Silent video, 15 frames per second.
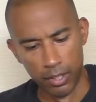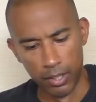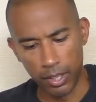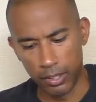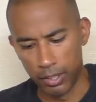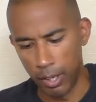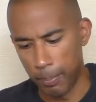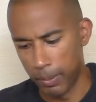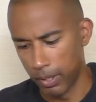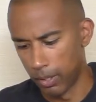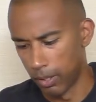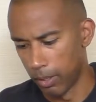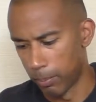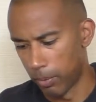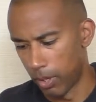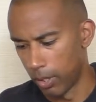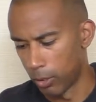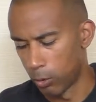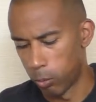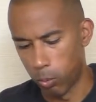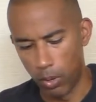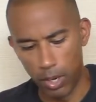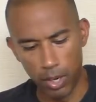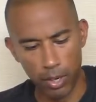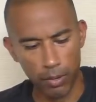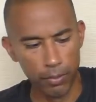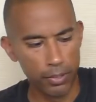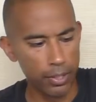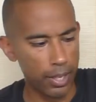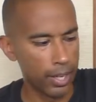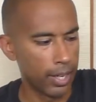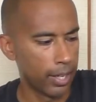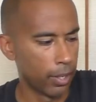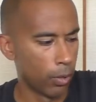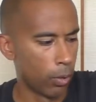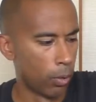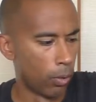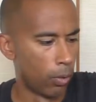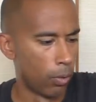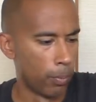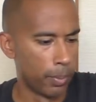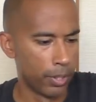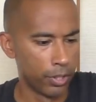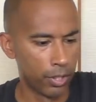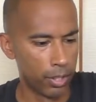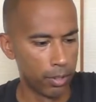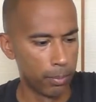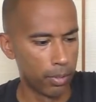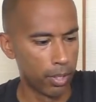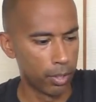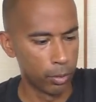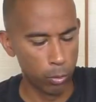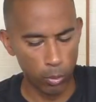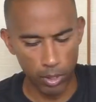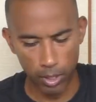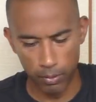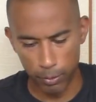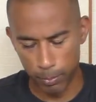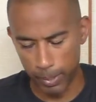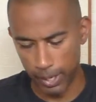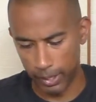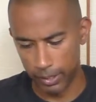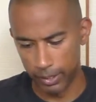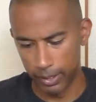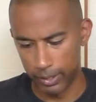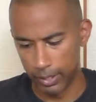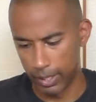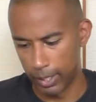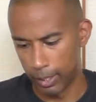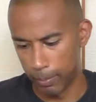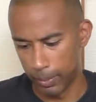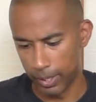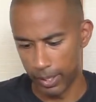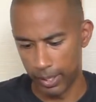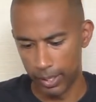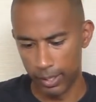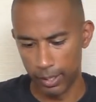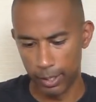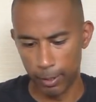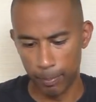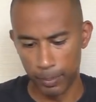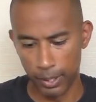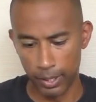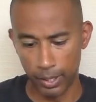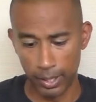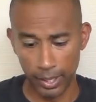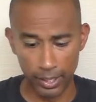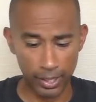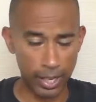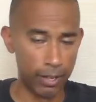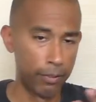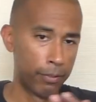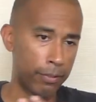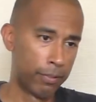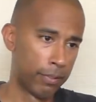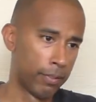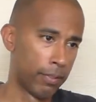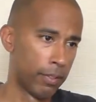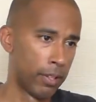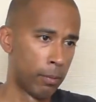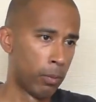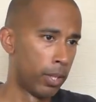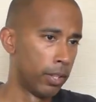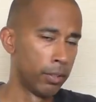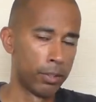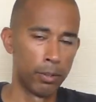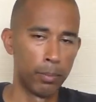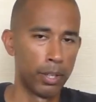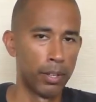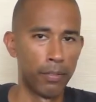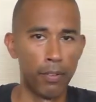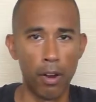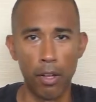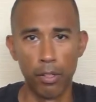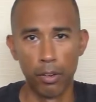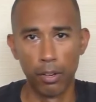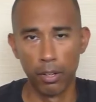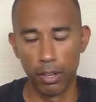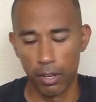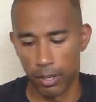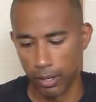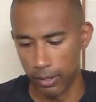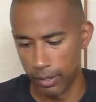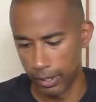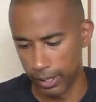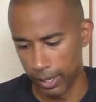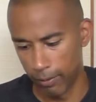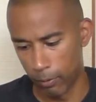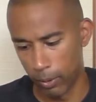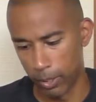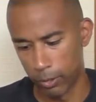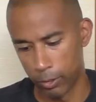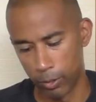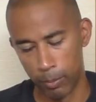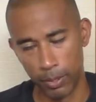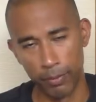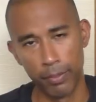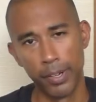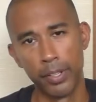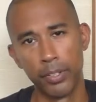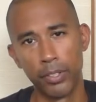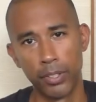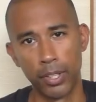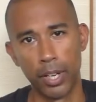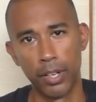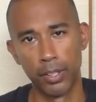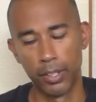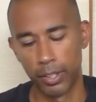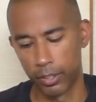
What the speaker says: Next up are the LeBron 12s. I had a whole bunch of LeBron 12s back in the day, but I ended up, I gave one to my father-in-law, I gave one to my friend's son.